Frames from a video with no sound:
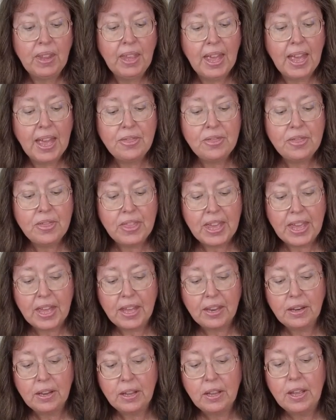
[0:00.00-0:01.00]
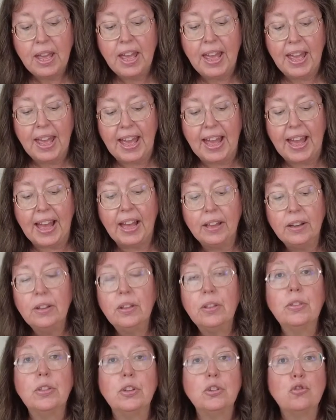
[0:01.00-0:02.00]
and then
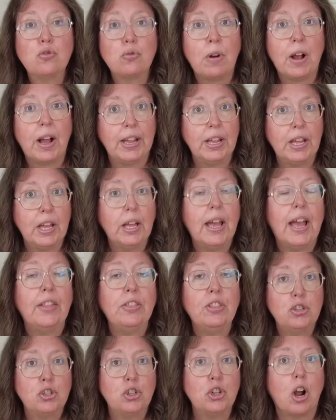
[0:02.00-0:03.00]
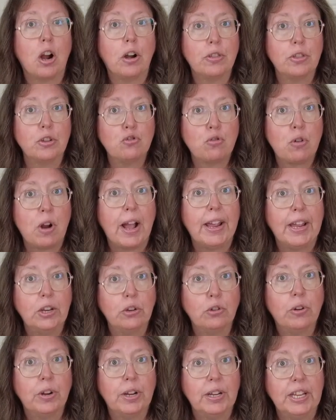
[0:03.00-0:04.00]
add the dry
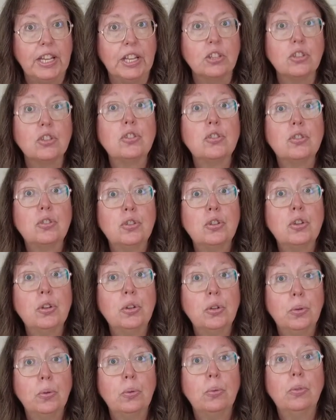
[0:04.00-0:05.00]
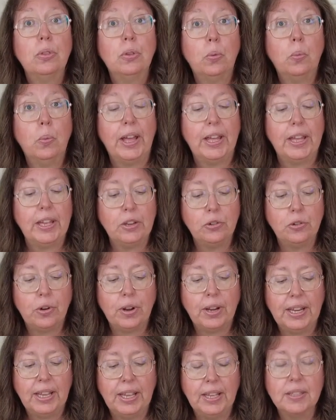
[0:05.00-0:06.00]
ingredients to the wet
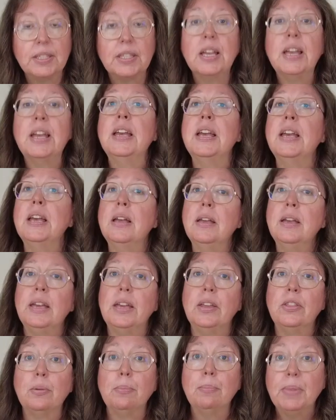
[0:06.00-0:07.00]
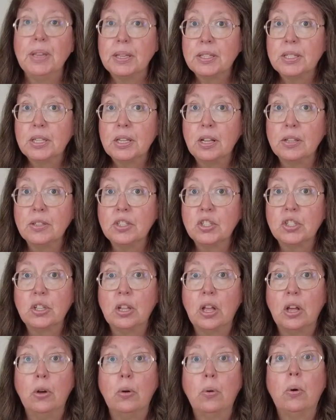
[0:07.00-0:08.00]
ingredients. Either mix it on
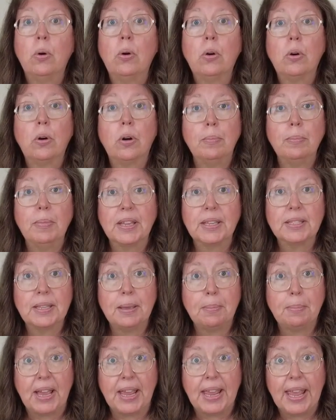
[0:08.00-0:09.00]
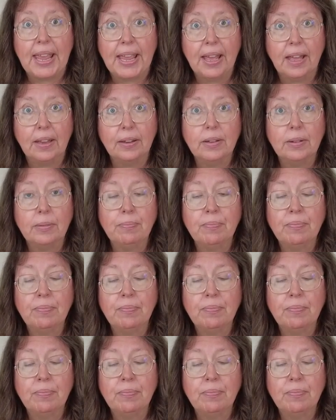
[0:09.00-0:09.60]
slow or mix it by hand.